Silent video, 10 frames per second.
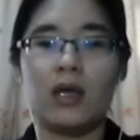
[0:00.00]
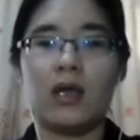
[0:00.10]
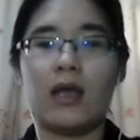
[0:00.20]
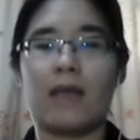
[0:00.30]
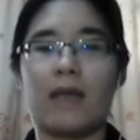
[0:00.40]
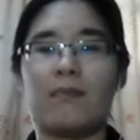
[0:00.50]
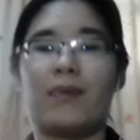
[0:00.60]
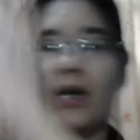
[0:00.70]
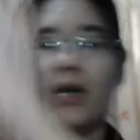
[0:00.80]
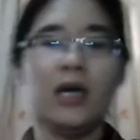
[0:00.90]
and
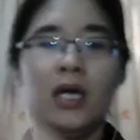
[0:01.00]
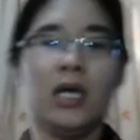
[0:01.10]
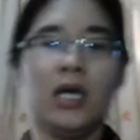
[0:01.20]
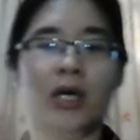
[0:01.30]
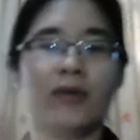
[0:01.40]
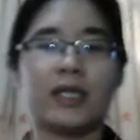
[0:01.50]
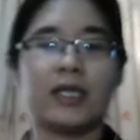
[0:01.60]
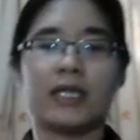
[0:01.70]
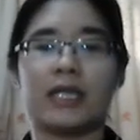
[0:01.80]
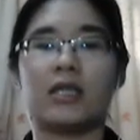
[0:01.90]
buried
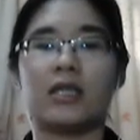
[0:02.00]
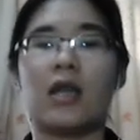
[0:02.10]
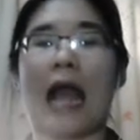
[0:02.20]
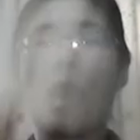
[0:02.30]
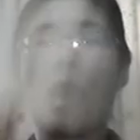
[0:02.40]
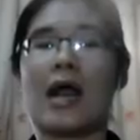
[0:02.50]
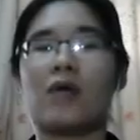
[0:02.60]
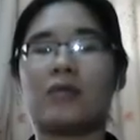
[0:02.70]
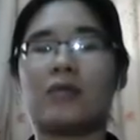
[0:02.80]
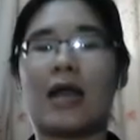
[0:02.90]
it in the
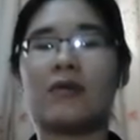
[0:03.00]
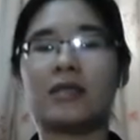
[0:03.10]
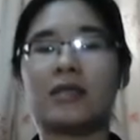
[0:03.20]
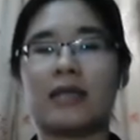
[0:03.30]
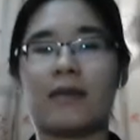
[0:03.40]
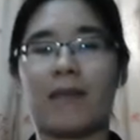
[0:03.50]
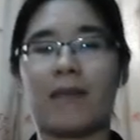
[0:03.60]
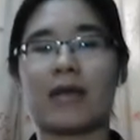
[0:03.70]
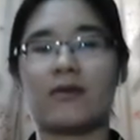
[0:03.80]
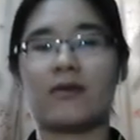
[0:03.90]
lawn. Lawn is at the
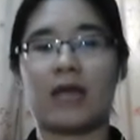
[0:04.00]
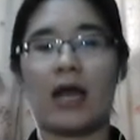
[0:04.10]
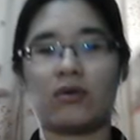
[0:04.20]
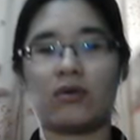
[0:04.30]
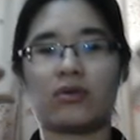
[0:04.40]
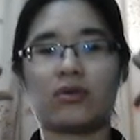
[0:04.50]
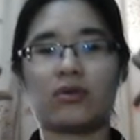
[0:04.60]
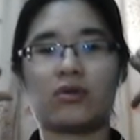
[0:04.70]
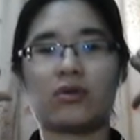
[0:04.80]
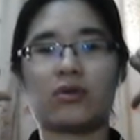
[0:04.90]
back of the house.